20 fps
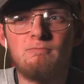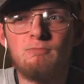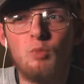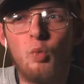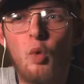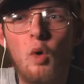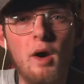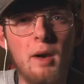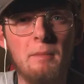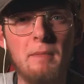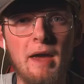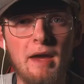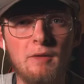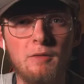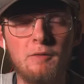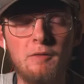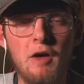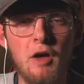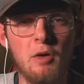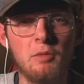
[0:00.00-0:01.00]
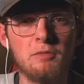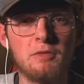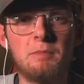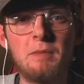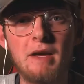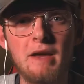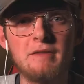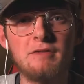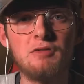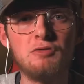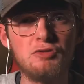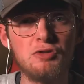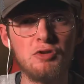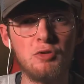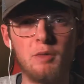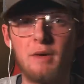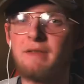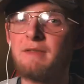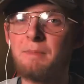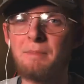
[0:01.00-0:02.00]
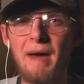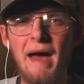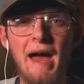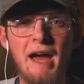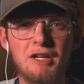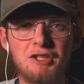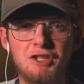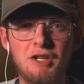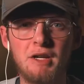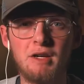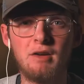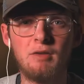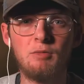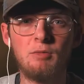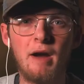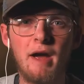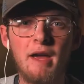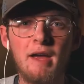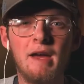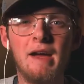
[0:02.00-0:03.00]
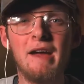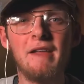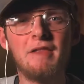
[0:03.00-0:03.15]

want to make films, because you do. It's a passion, right?